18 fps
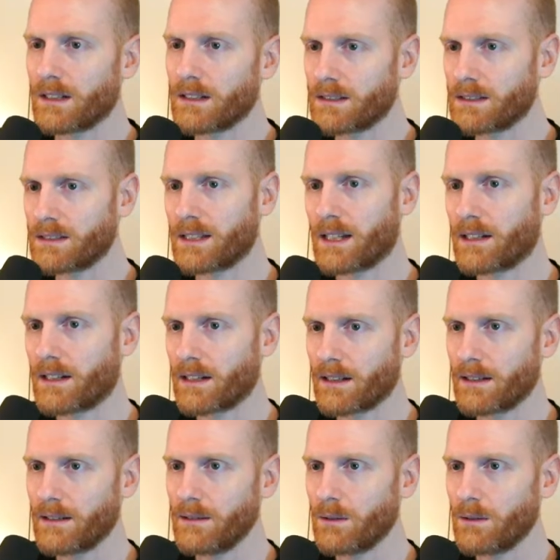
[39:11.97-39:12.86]

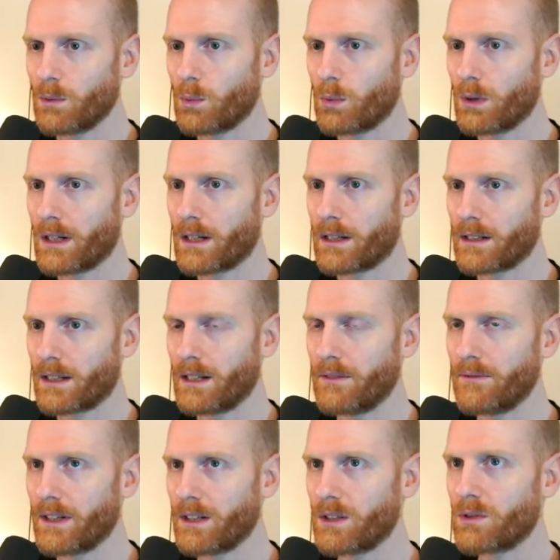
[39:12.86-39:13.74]
setting where the
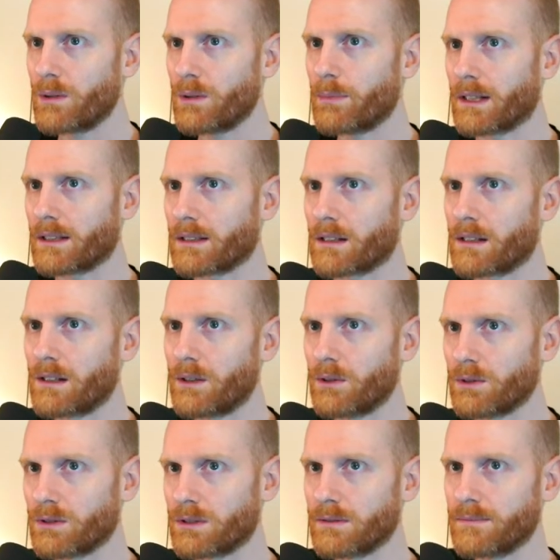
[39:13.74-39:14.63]
inventory button glows.